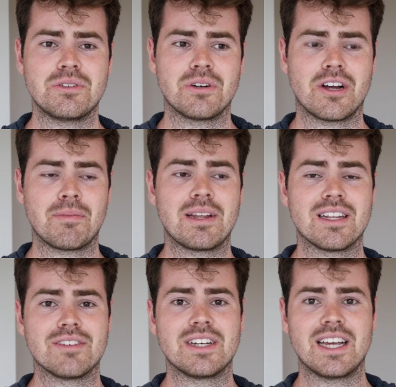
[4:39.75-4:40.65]
You're going to be
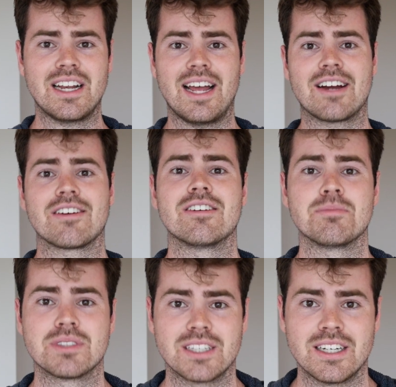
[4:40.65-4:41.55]
living in
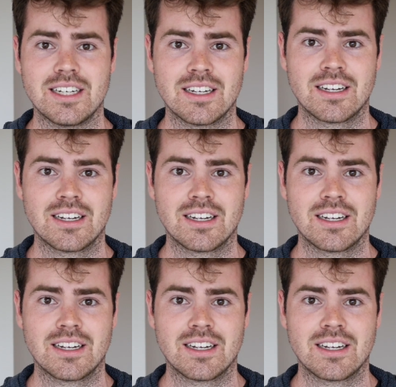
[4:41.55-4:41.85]
Acronym City.